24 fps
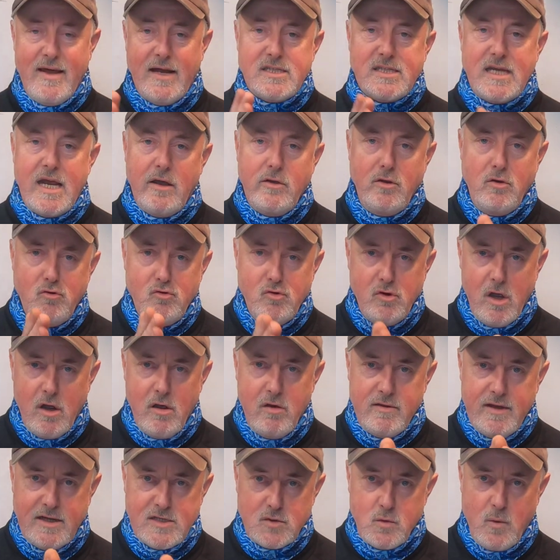that's how you
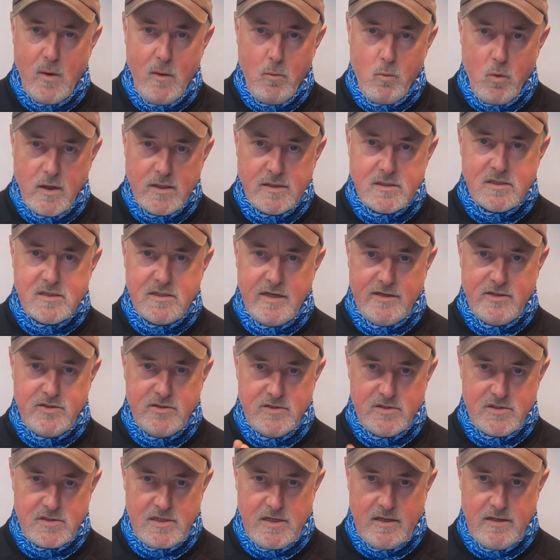know that's where one
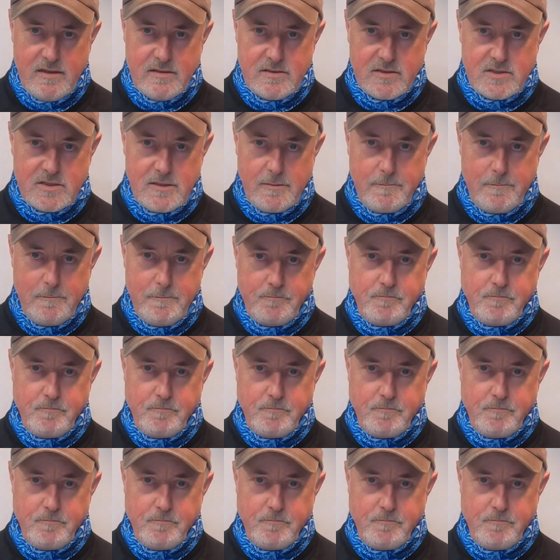section starts.